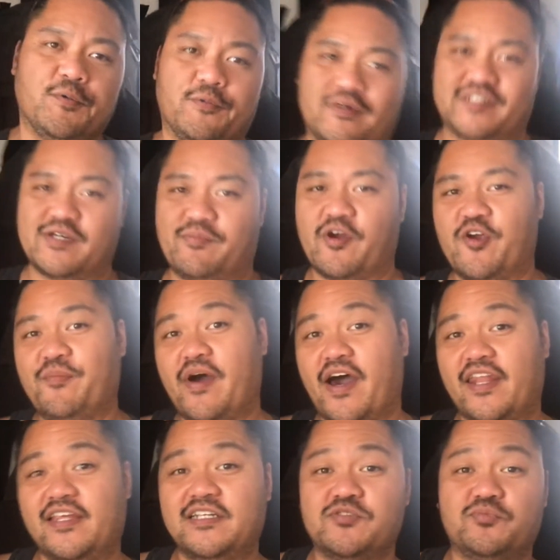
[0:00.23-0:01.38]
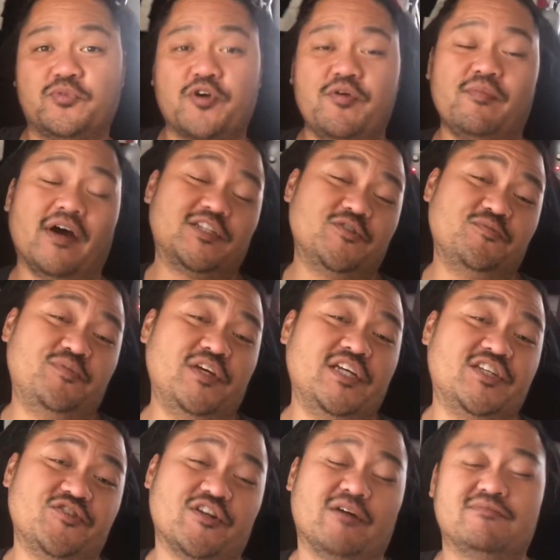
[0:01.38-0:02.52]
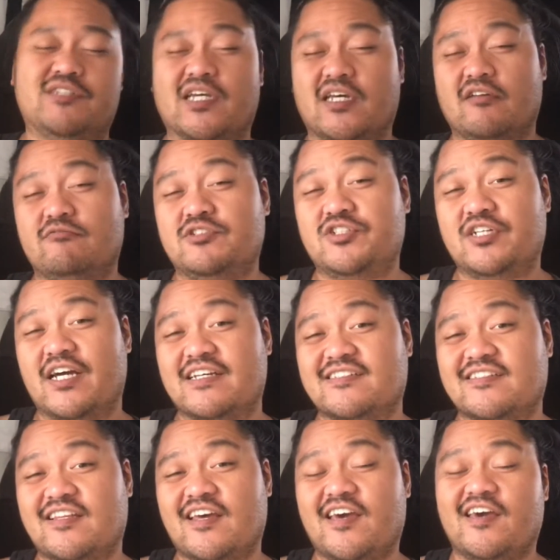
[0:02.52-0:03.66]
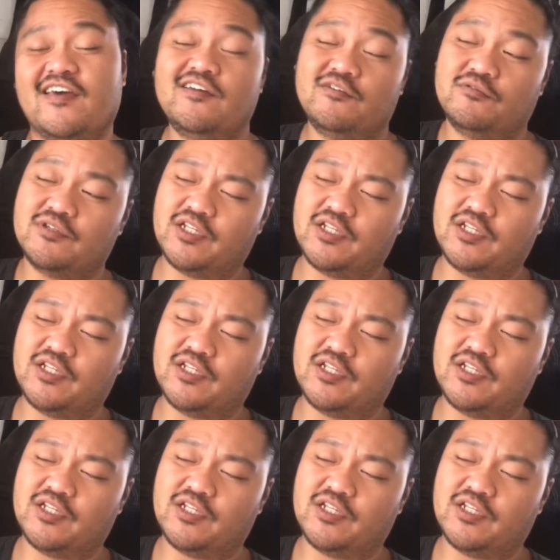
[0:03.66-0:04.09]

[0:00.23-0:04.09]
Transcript: What's up, everybody? It's your boy Machu Picchu, and I'm checking in with you guys today.